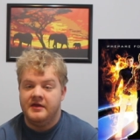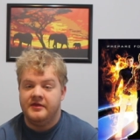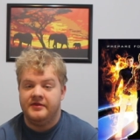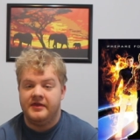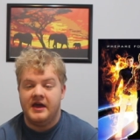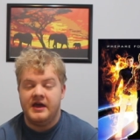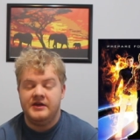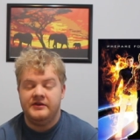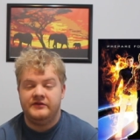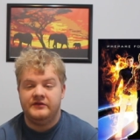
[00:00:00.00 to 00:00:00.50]

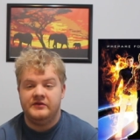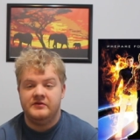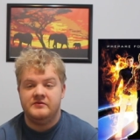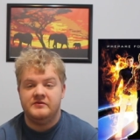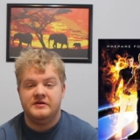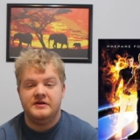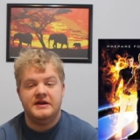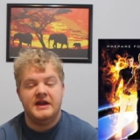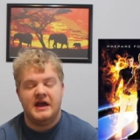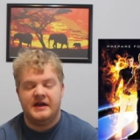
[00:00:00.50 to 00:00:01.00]
They do
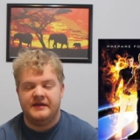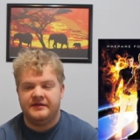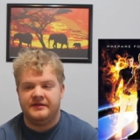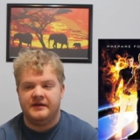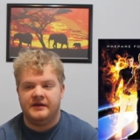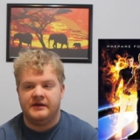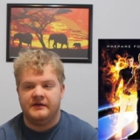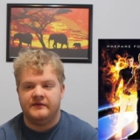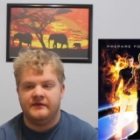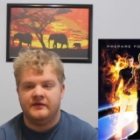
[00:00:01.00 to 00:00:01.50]

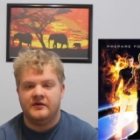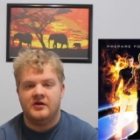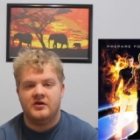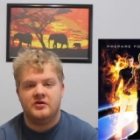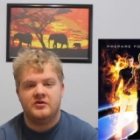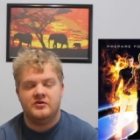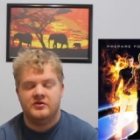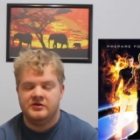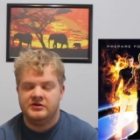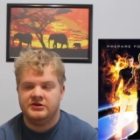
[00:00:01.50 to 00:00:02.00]
nothing for a
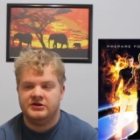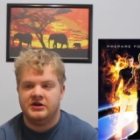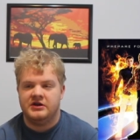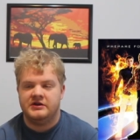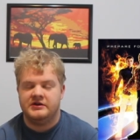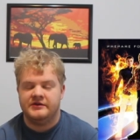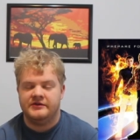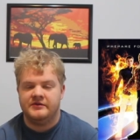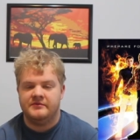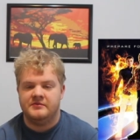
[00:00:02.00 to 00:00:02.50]
good
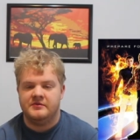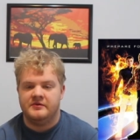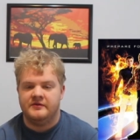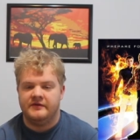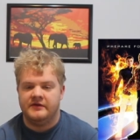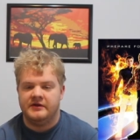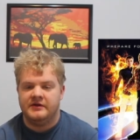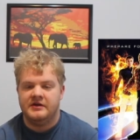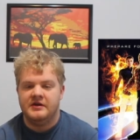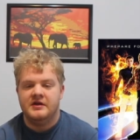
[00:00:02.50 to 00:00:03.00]
chunk of the
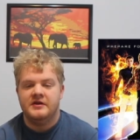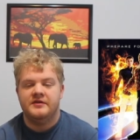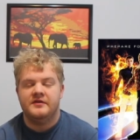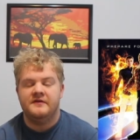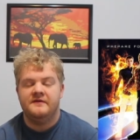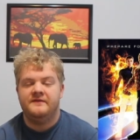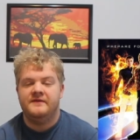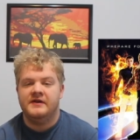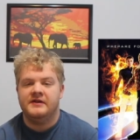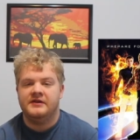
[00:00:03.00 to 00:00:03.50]
movie. The
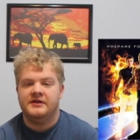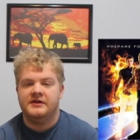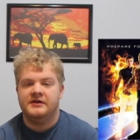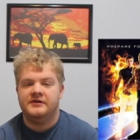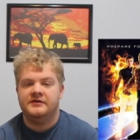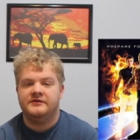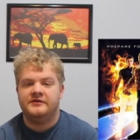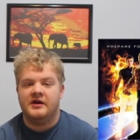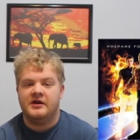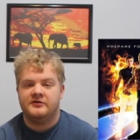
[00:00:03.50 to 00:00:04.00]

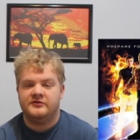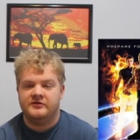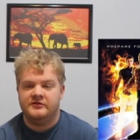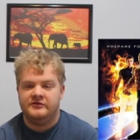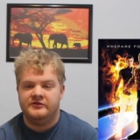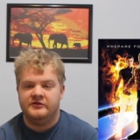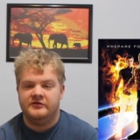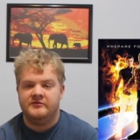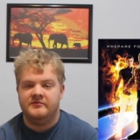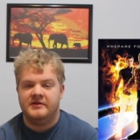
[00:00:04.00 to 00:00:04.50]
villain, Dr.
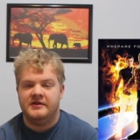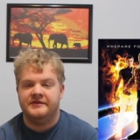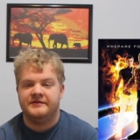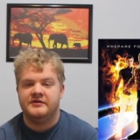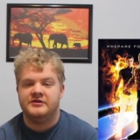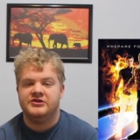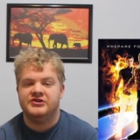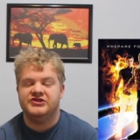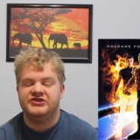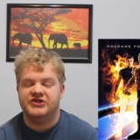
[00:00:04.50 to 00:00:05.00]
Doom, is
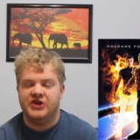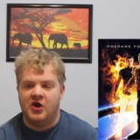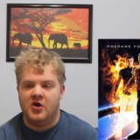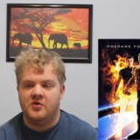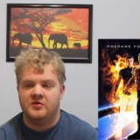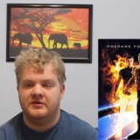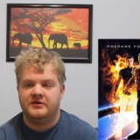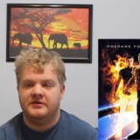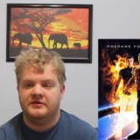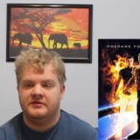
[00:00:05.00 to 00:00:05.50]
a
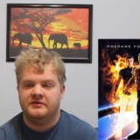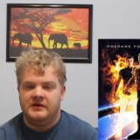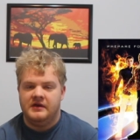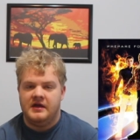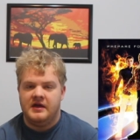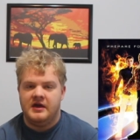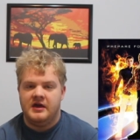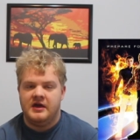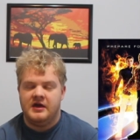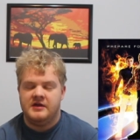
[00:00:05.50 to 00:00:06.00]
joke.
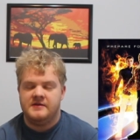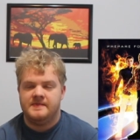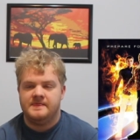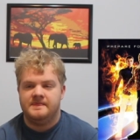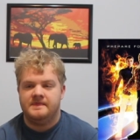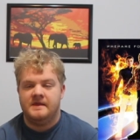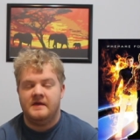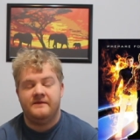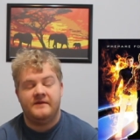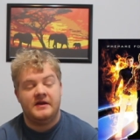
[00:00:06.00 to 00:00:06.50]

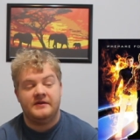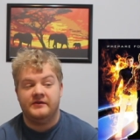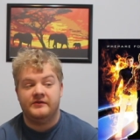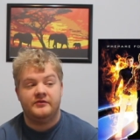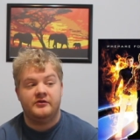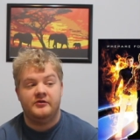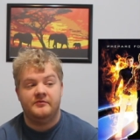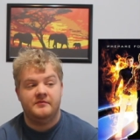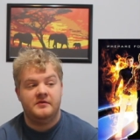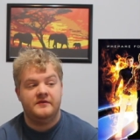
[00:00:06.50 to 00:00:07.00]
And in fact, this
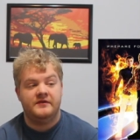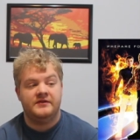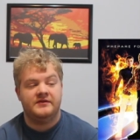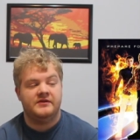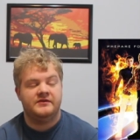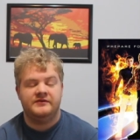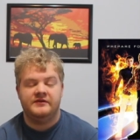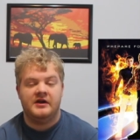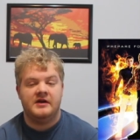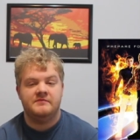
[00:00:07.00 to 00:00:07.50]
whole movie is
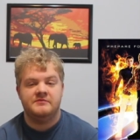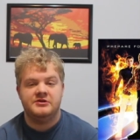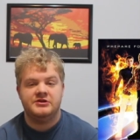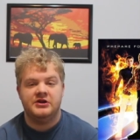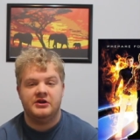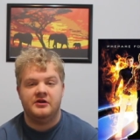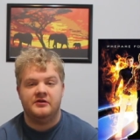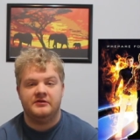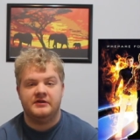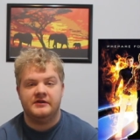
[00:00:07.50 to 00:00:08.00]
a dumb
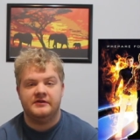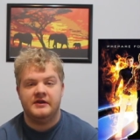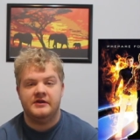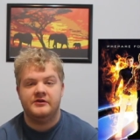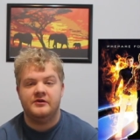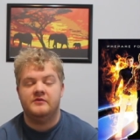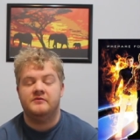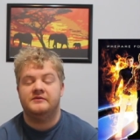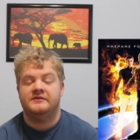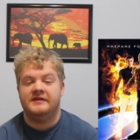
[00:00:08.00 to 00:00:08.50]
joke, and they
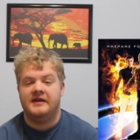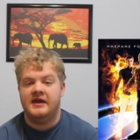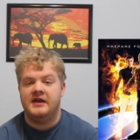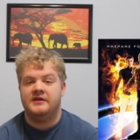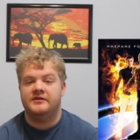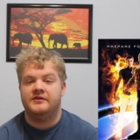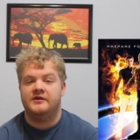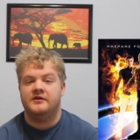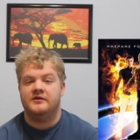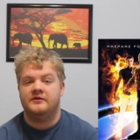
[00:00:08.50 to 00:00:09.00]
don't
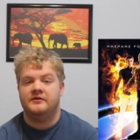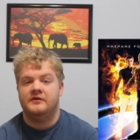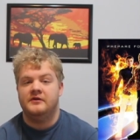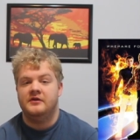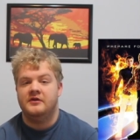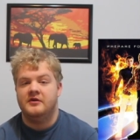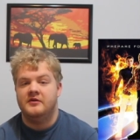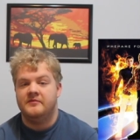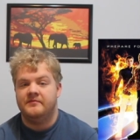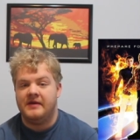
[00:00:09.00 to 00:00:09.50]
take their
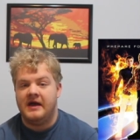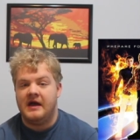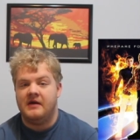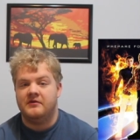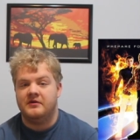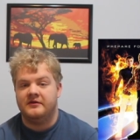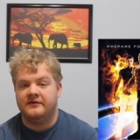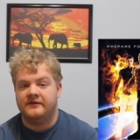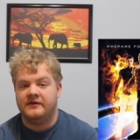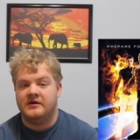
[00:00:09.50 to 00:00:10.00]

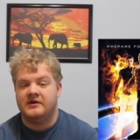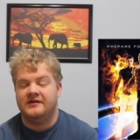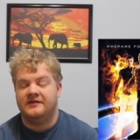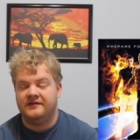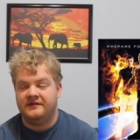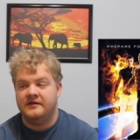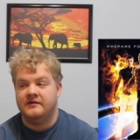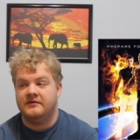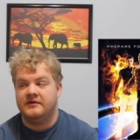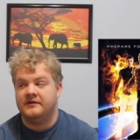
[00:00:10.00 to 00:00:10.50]
powers very
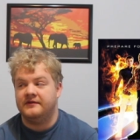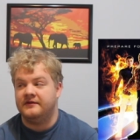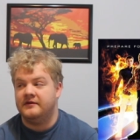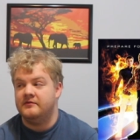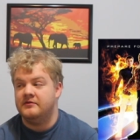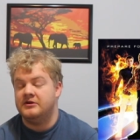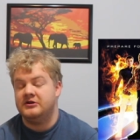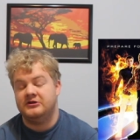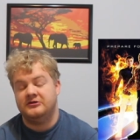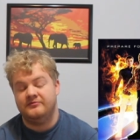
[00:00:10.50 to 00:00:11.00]
seriously,
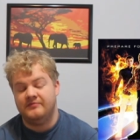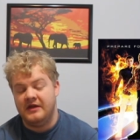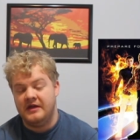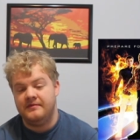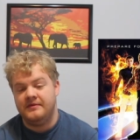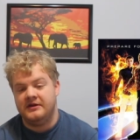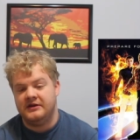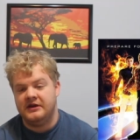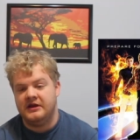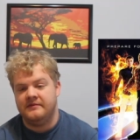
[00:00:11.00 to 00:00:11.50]
which may
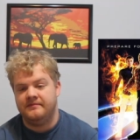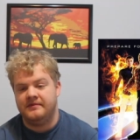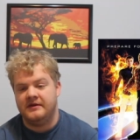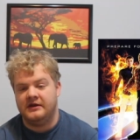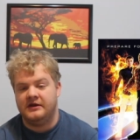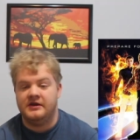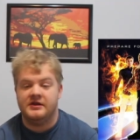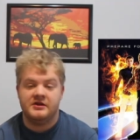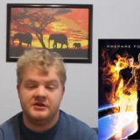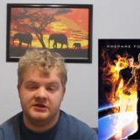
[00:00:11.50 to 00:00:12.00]
be
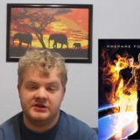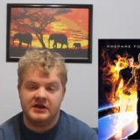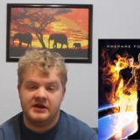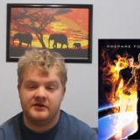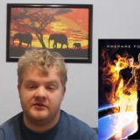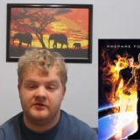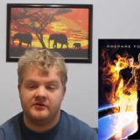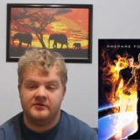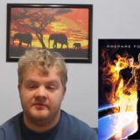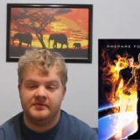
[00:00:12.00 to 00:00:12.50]
nitpicking in
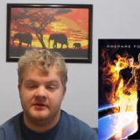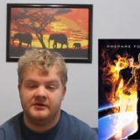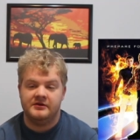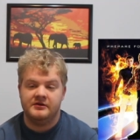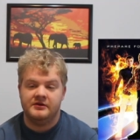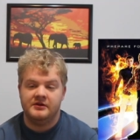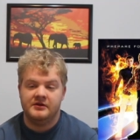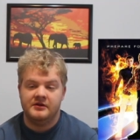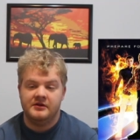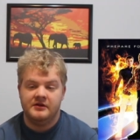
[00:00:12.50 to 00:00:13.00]
general,
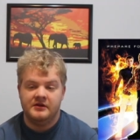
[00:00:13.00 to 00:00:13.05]
but